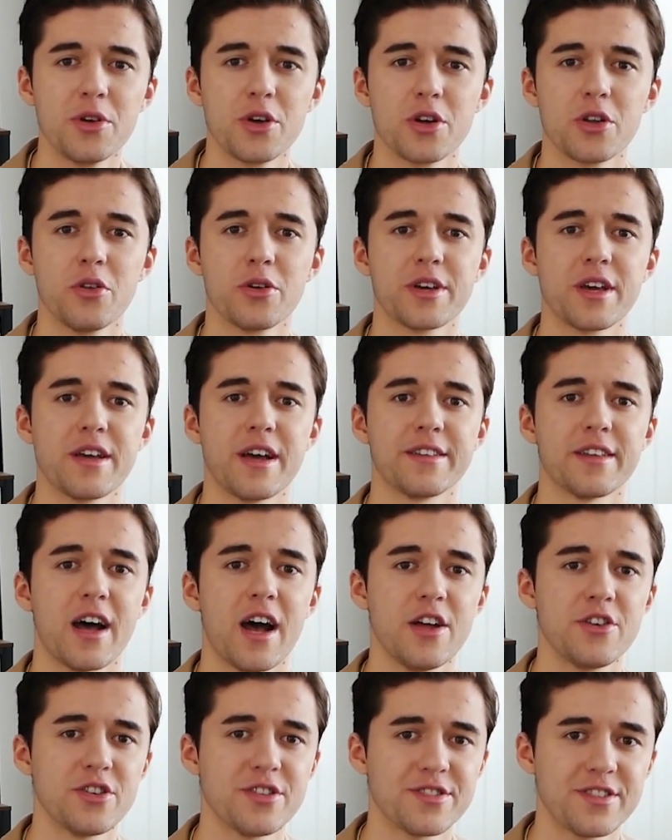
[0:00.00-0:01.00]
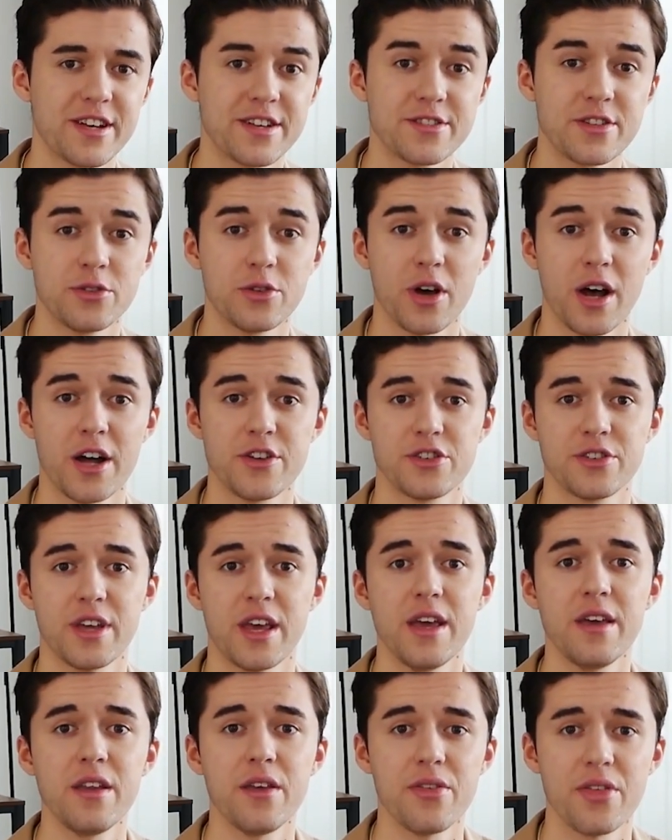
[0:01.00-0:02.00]
you're looking at $160,000 to
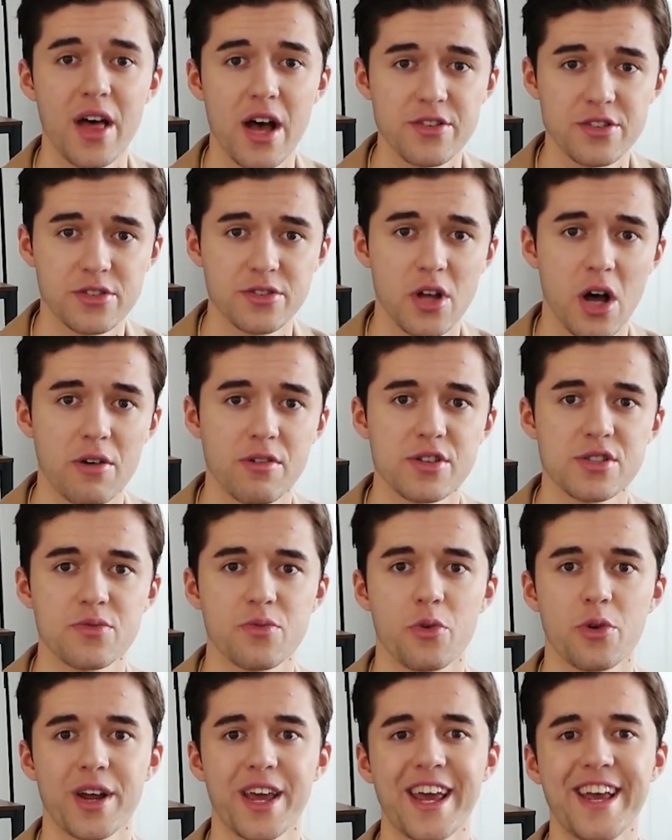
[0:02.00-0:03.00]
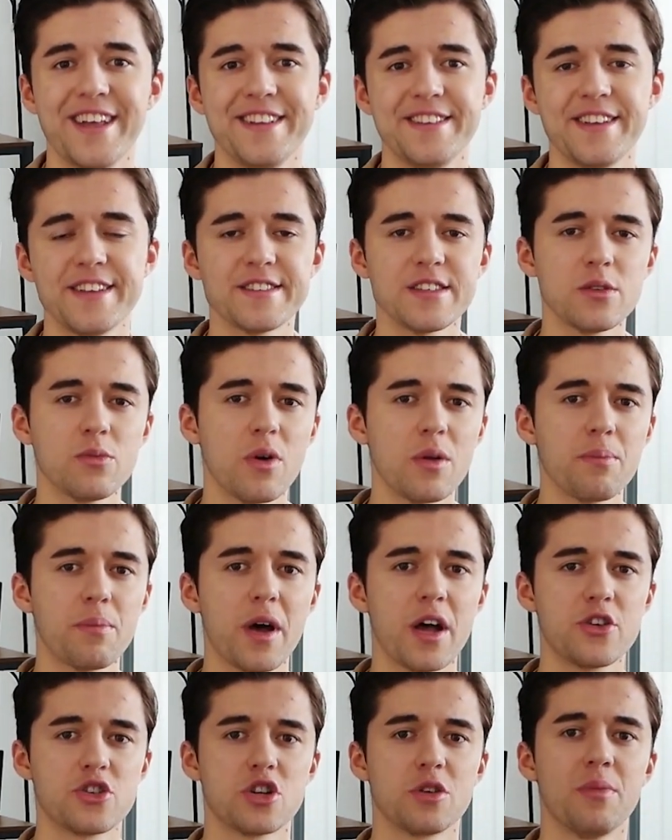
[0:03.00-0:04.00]
$180,000 for a decent
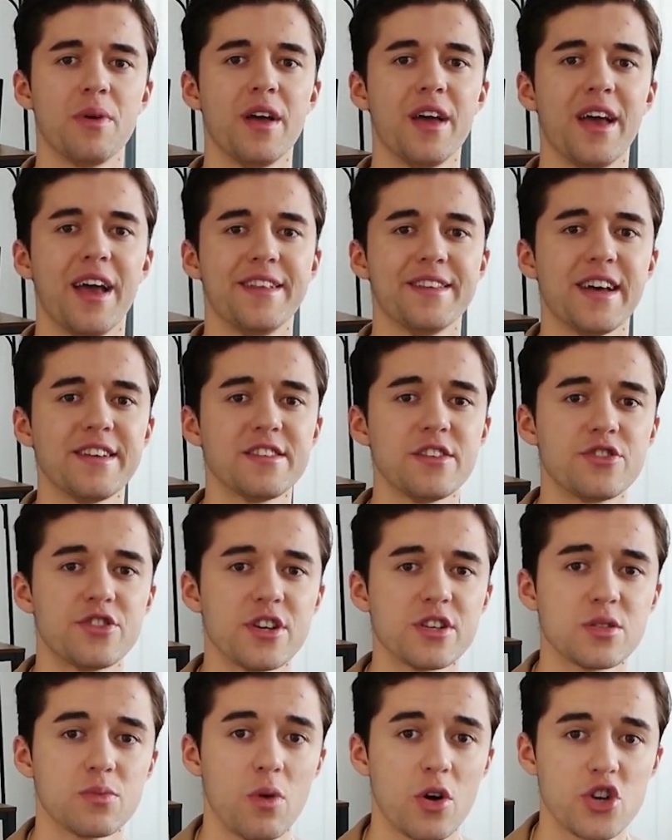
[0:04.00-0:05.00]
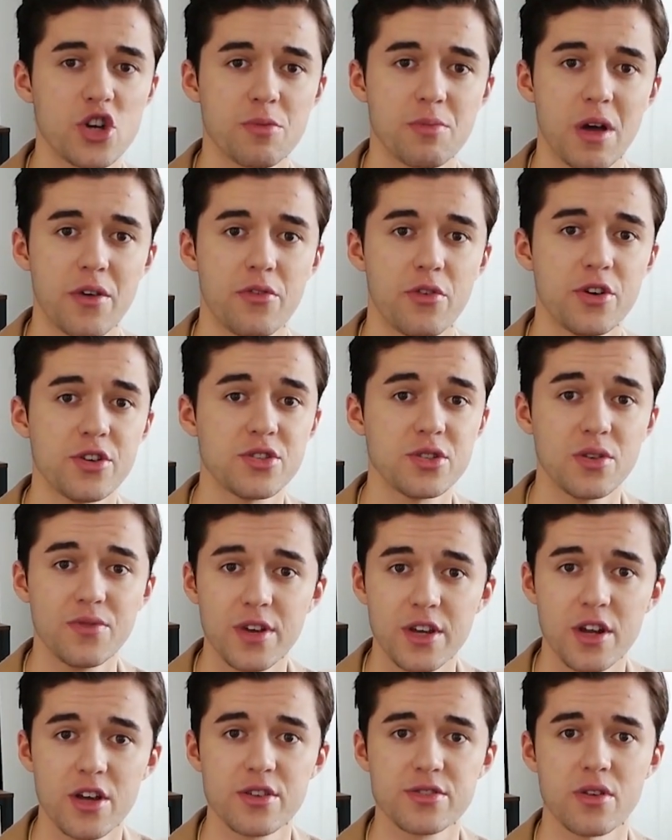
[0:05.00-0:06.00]
one-bedroom, and I suggest watching my first two
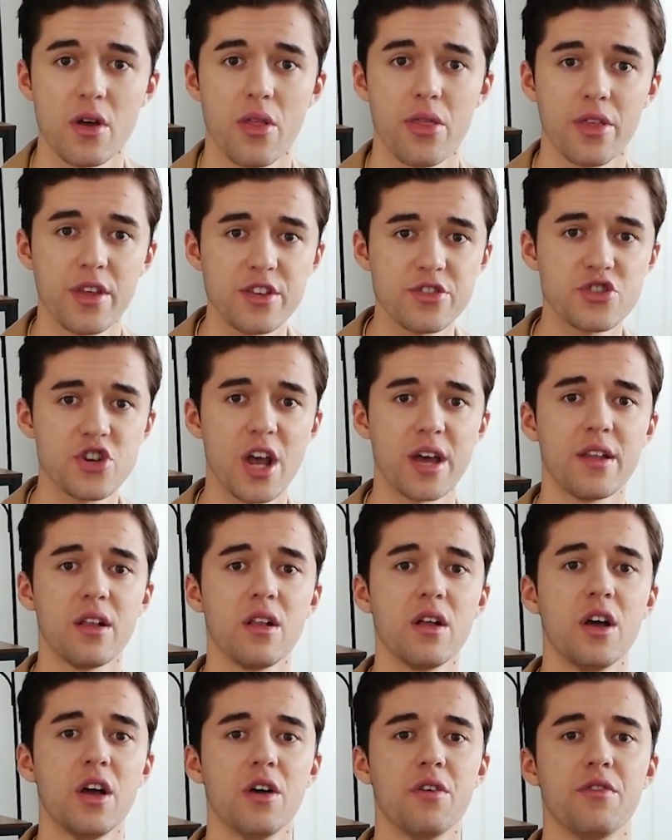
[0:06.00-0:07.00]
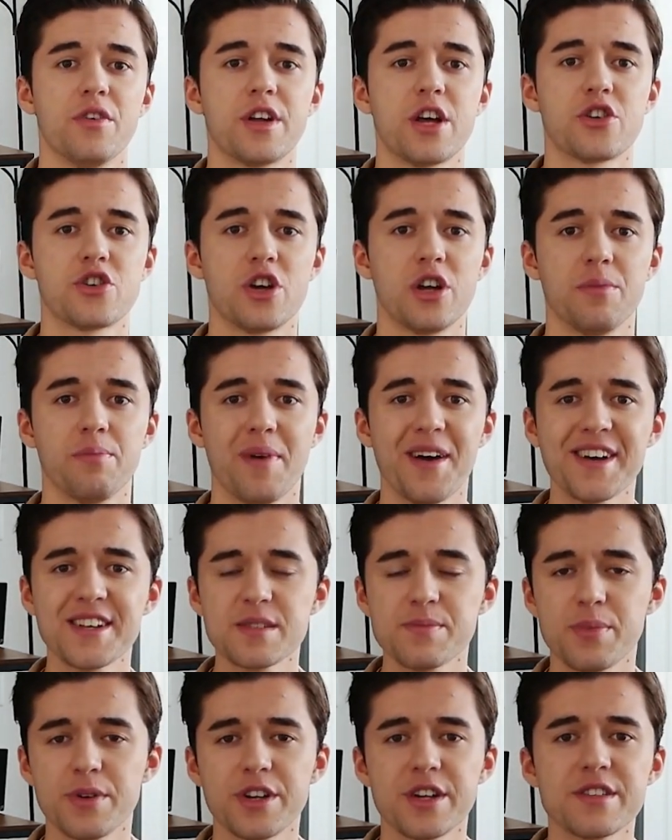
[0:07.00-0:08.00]
videos on this channel where I shared my
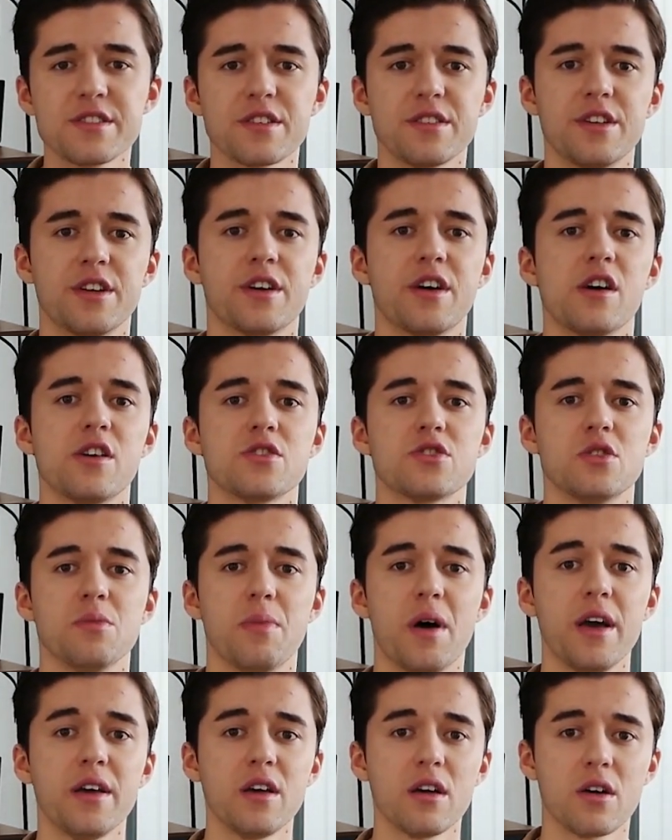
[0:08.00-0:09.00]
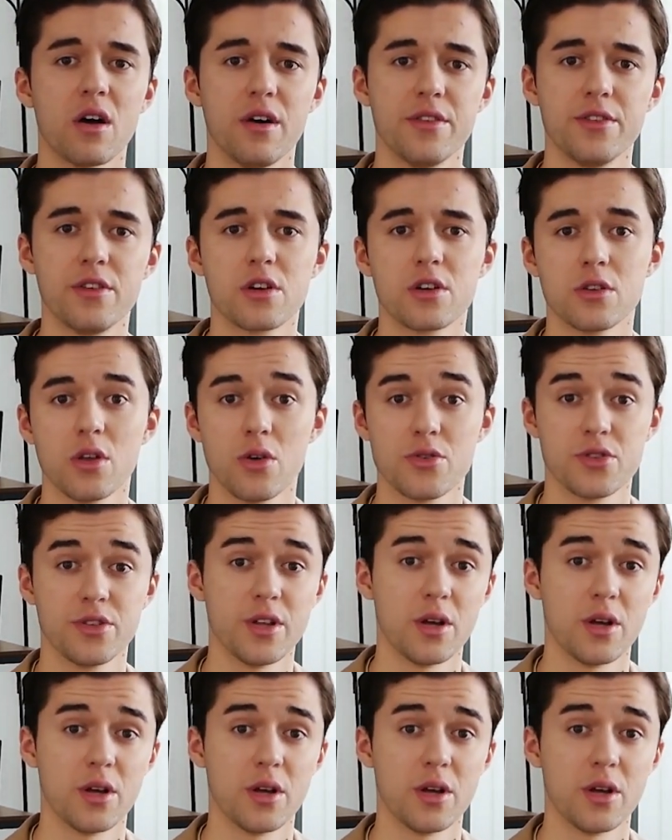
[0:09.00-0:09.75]
experience in regards to buying a condo close to